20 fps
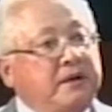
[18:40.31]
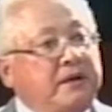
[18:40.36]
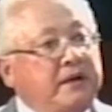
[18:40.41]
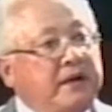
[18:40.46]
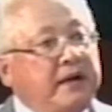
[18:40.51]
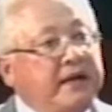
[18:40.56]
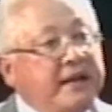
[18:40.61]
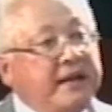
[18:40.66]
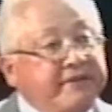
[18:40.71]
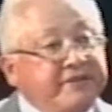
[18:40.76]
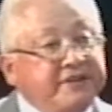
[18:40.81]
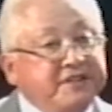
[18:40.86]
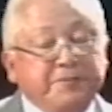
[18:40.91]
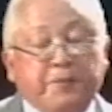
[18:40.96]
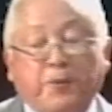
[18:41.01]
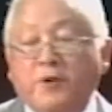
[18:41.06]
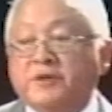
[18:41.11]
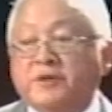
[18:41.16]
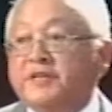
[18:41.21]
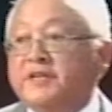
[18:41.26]
And having
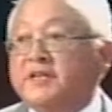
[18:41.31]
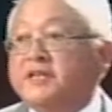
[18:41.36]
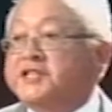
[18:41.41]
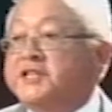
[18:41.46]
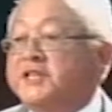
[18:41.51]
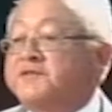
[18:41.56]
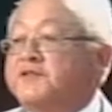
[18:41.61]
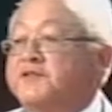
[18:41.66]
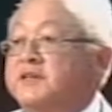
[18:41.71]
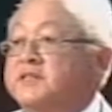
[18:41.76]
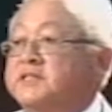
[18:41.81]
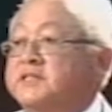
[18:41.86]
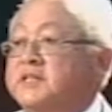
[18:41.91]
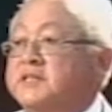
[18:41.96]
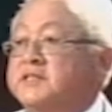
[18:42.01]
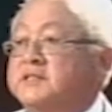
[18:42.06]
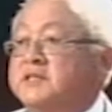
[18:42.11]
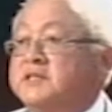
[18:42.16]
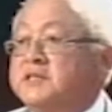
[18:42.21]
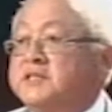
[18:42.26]
spoken to the Chief Justice,